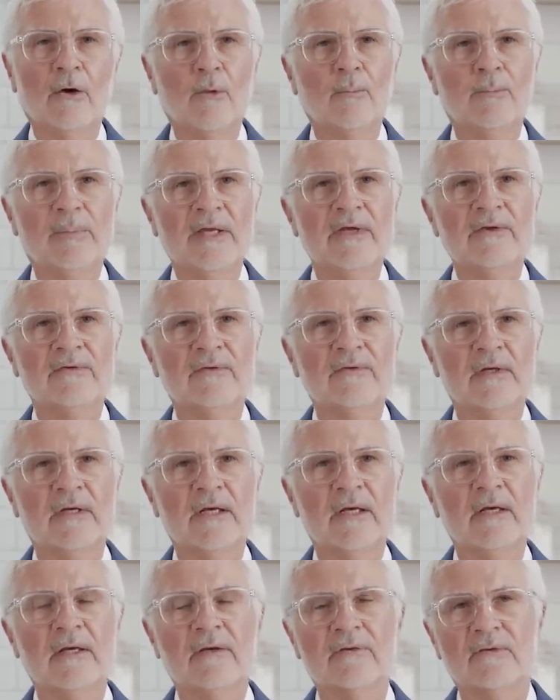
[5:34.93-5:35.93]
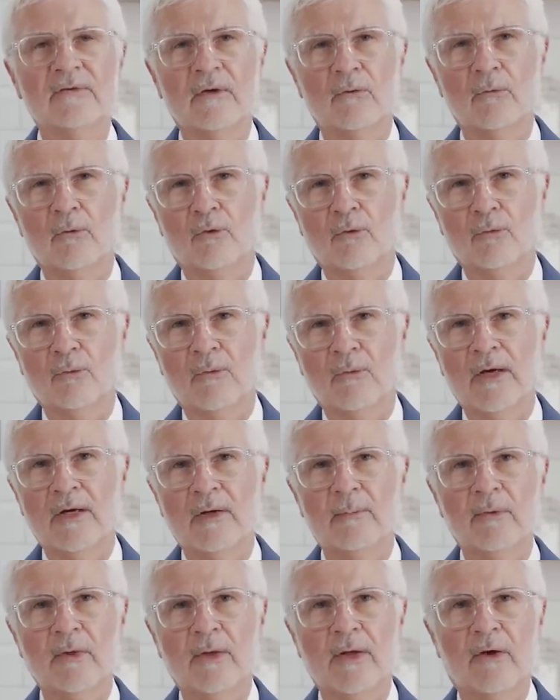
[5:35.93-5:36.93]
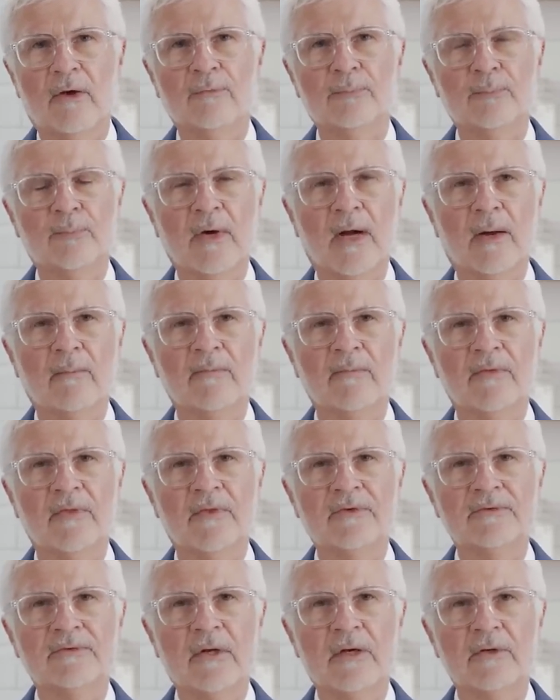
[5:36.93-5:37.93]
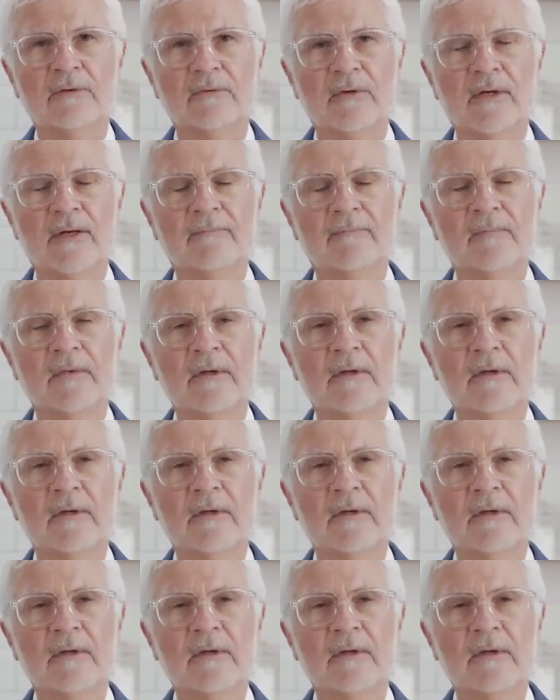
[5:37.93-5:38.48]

obesity is an incredible health problem in this country.